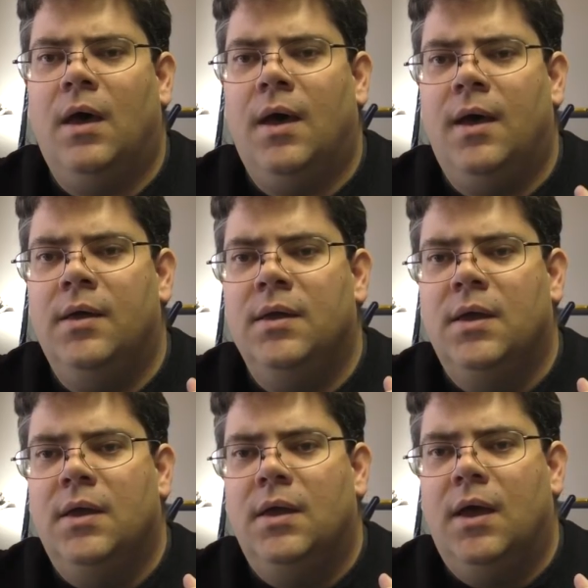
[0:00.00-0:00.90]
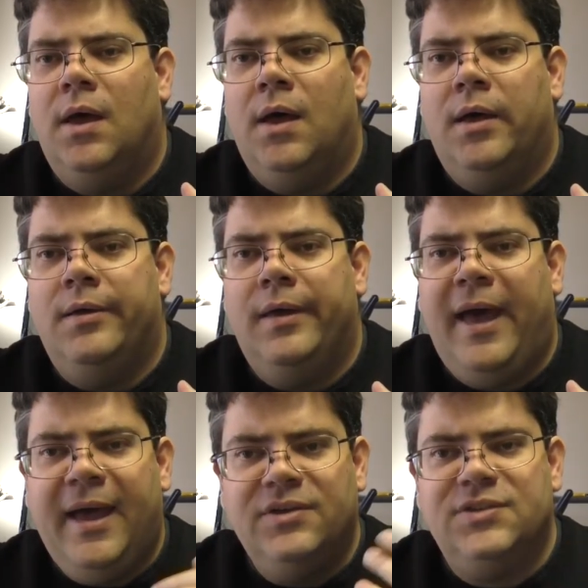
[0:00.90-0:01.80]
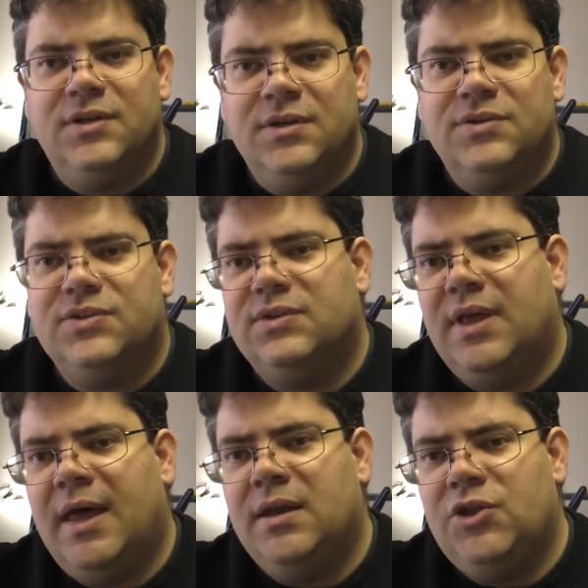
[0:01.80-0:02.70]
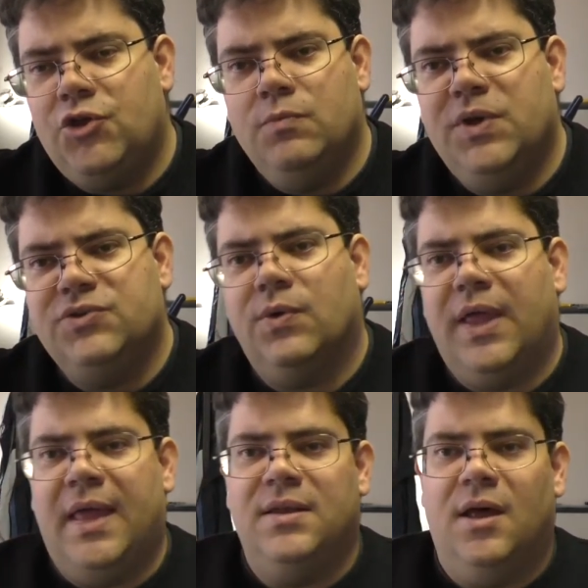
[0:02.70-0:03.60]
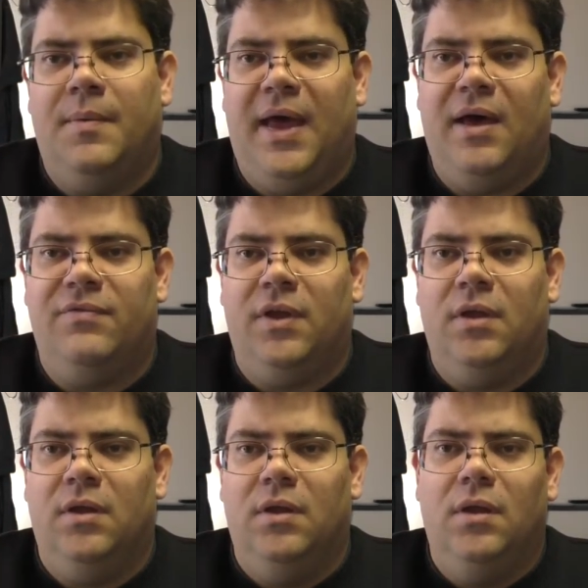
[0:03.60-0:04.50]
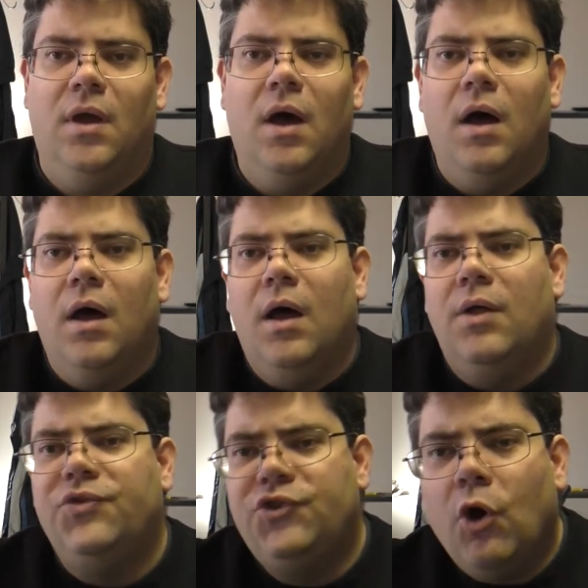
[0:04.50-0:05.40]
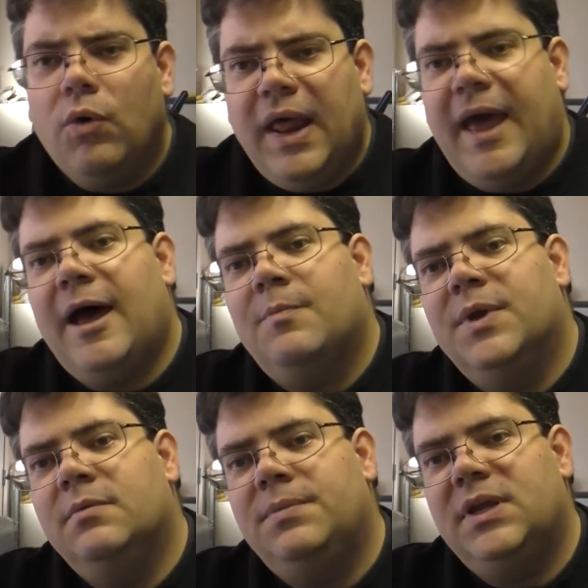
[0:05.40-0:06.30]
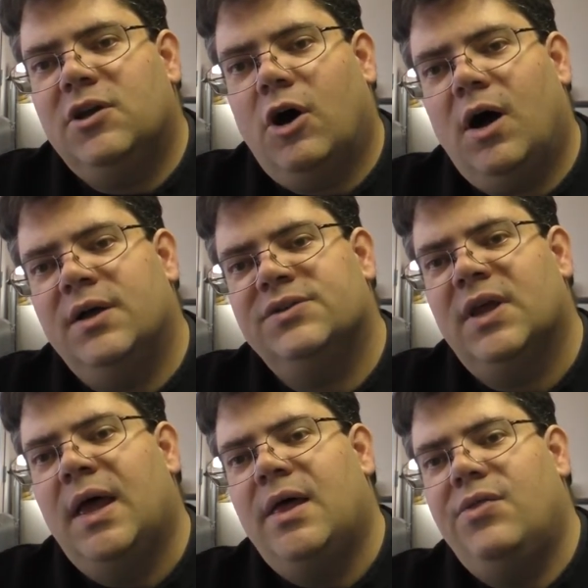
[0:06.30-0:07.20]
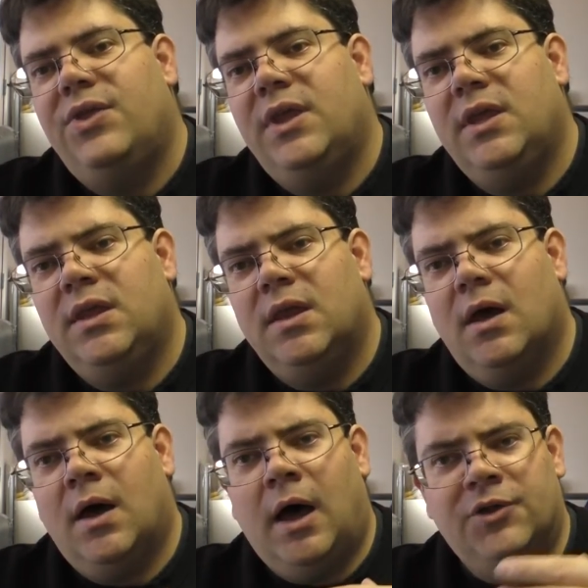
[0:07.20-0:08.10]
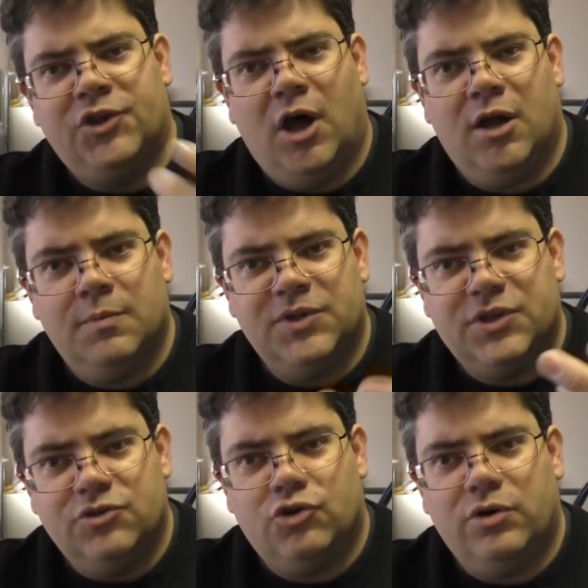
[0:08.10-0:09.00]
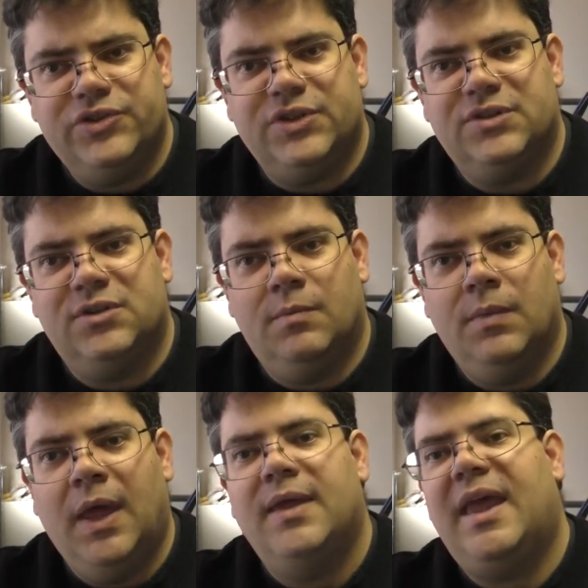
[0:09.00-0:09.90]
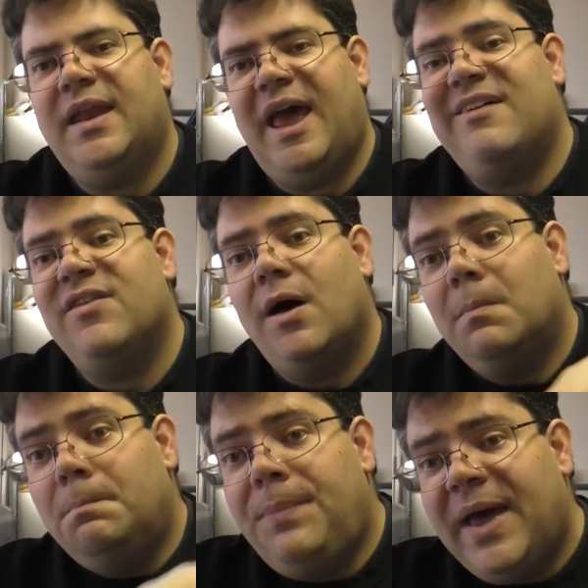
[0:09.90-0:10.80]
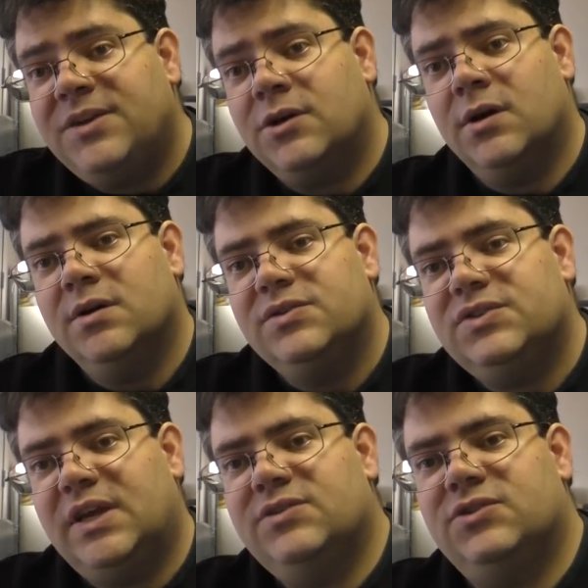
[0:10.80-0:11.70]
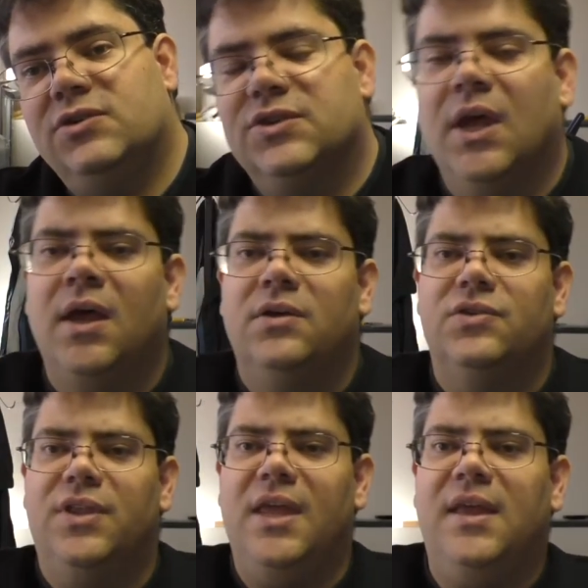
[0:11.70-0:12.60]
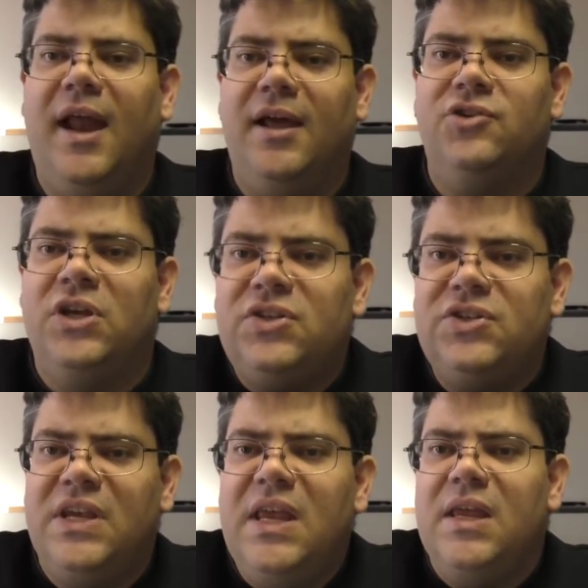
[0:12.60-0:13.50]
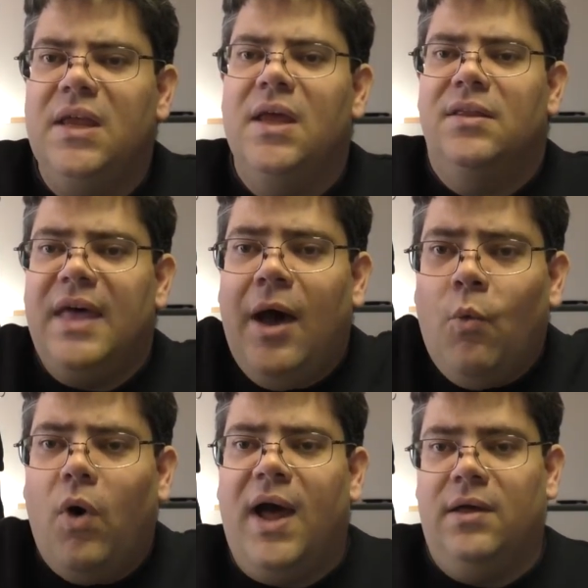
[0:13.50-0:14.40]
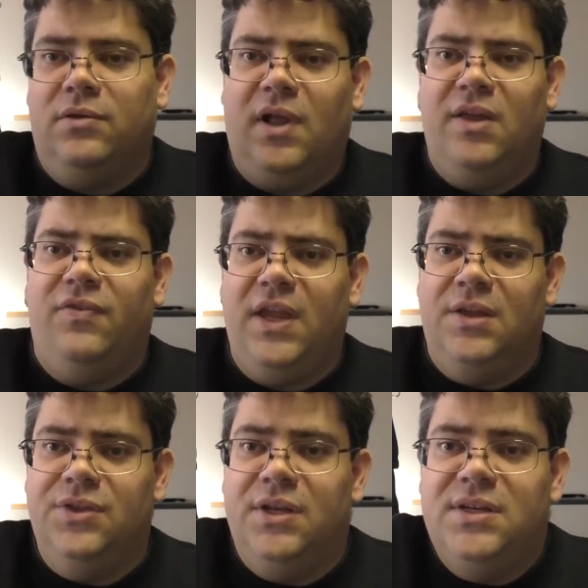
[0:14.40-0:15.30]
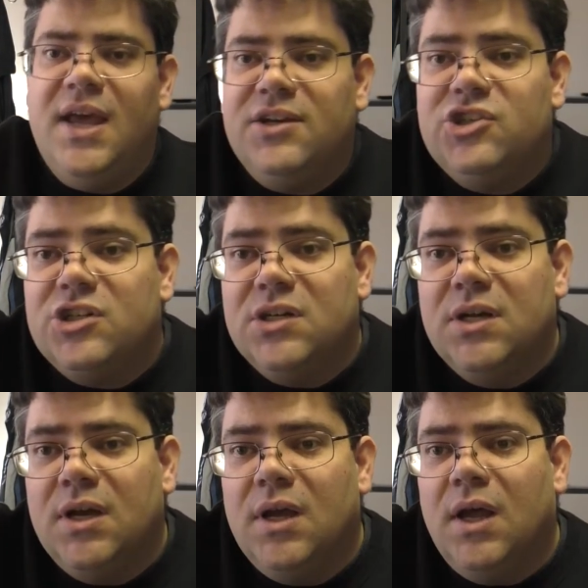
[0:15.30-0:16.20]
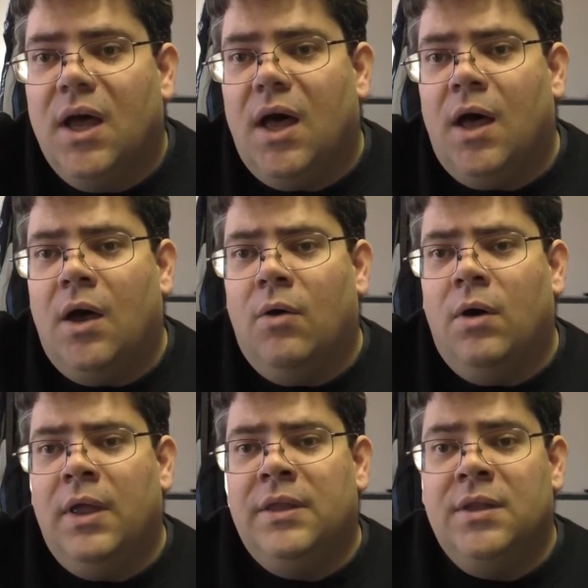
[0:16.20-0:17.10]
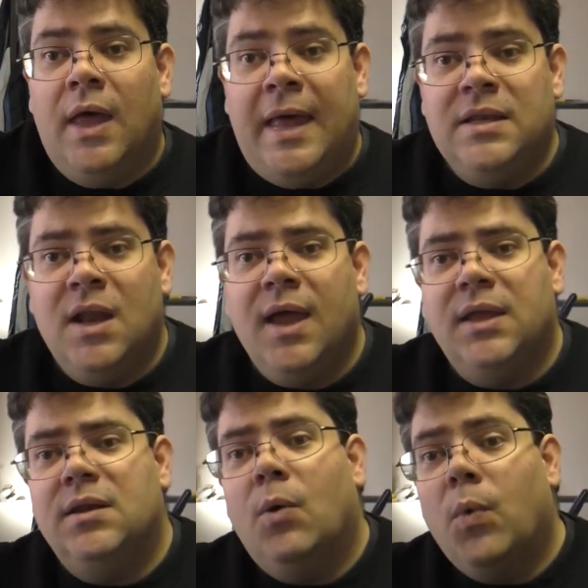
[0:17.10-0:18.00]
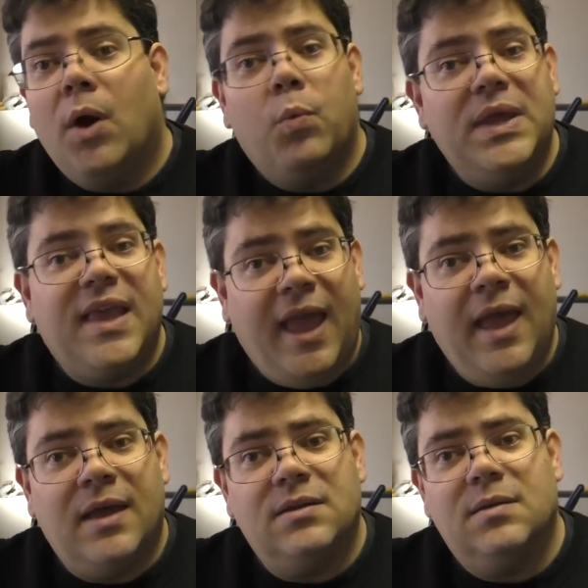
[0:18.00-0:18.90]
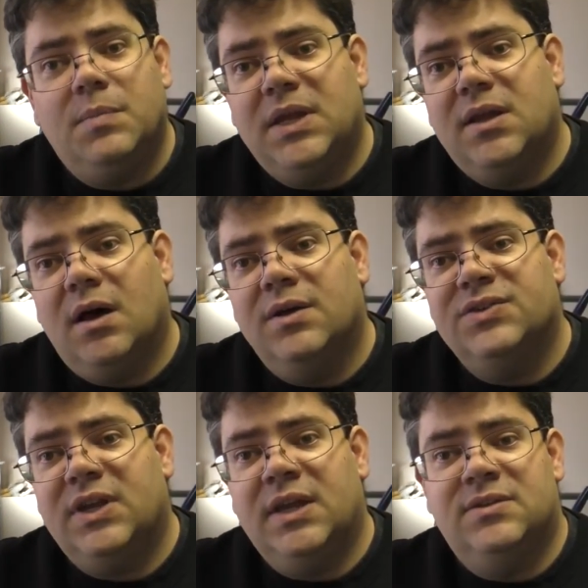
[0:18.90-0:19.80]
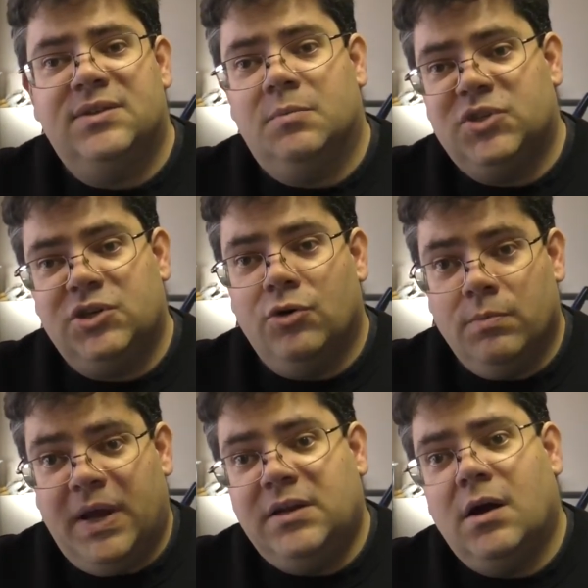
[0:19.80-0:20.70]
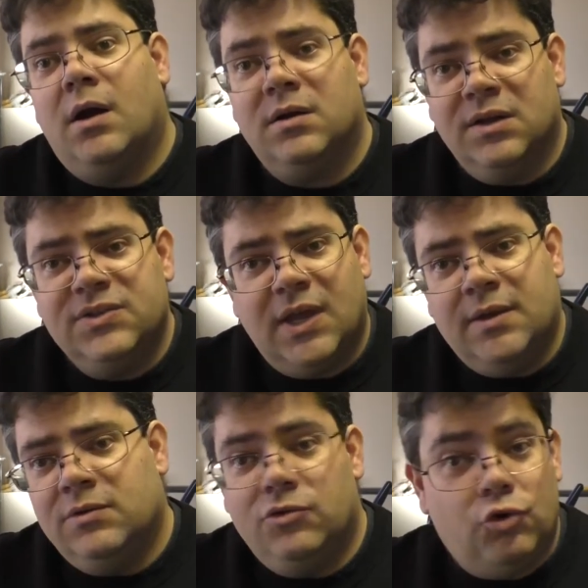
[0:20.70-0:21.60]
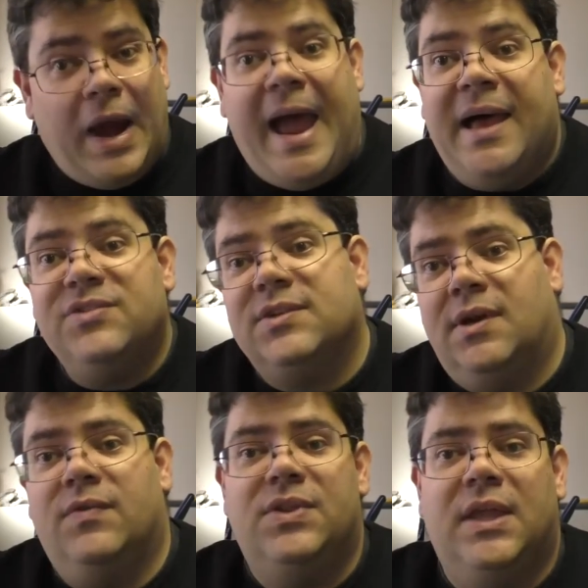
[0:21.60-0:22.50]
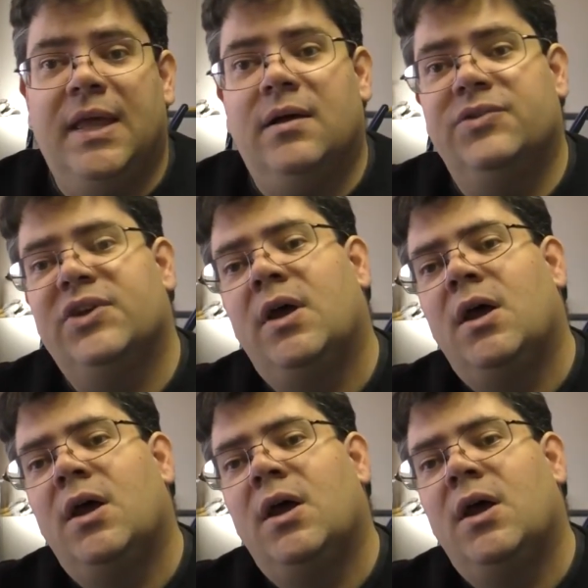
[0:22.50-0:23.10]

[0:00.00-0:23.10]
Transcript: uh, uh, accidents that humans will end up having don't happen because the uh, autonomous control system can have better sensors. So they can actually see that wildlife in the ditch uh, in the, at night where we can't because it's obscured by darkness and grass and everything else.